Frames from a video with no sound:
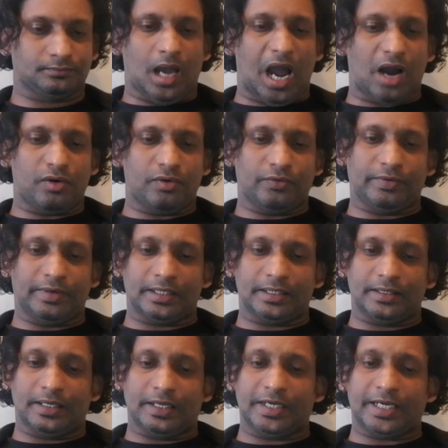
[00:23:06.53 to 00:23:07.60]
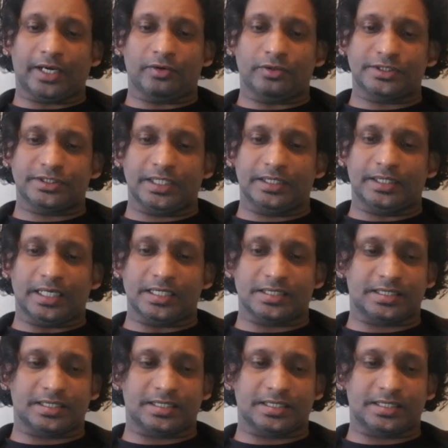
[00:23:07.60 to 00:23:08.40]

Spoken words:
However, we cannot say that